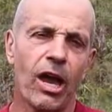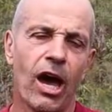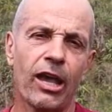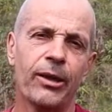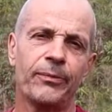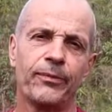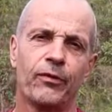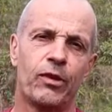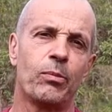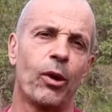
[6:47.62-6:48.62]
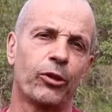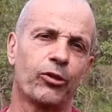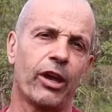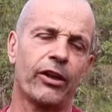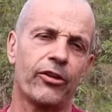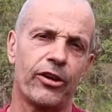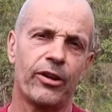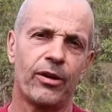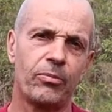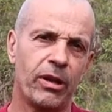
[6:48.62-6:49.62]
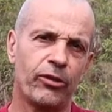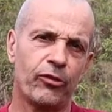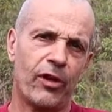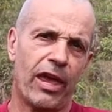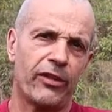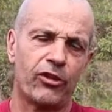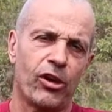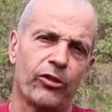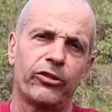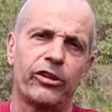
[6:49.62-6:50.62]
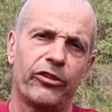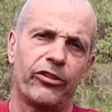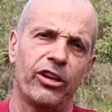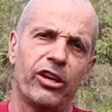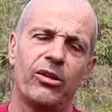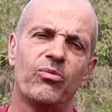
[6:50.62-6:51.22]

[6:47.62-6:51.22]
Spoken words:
I, we bought together a piece of land close to the city,